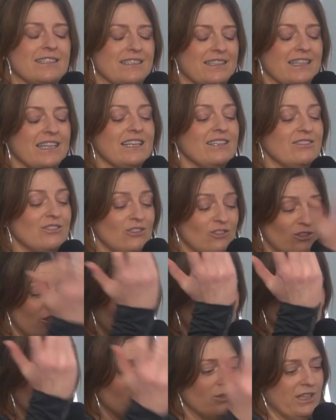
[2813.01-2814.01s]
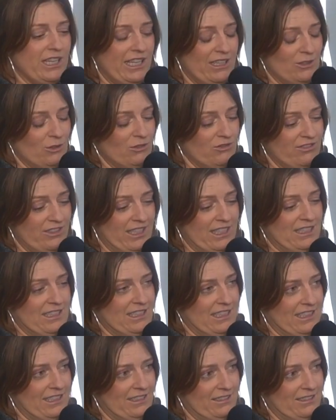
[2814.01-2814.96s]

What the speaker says: then you know that I don't fancy you.